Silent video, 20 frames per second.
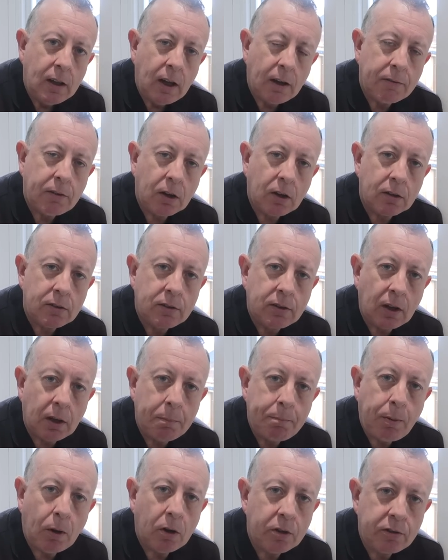I've got
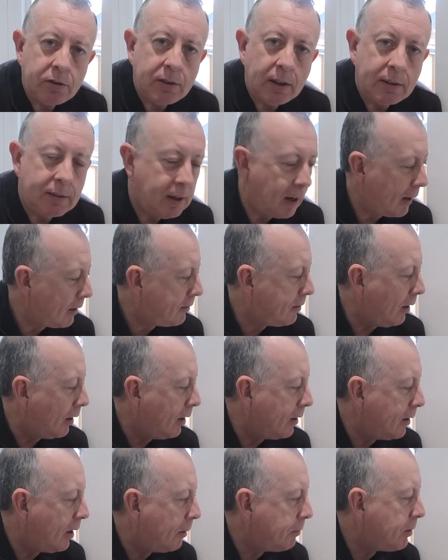a Bosch
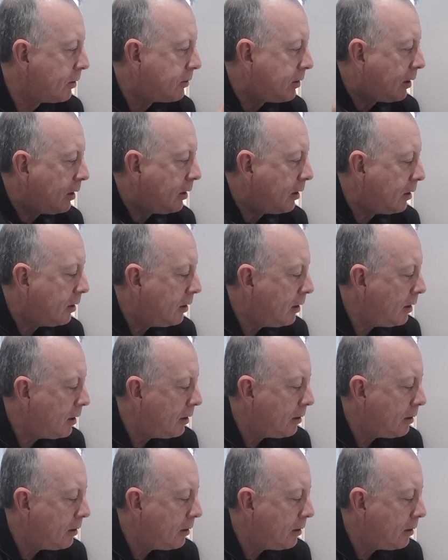detector that I'm just going to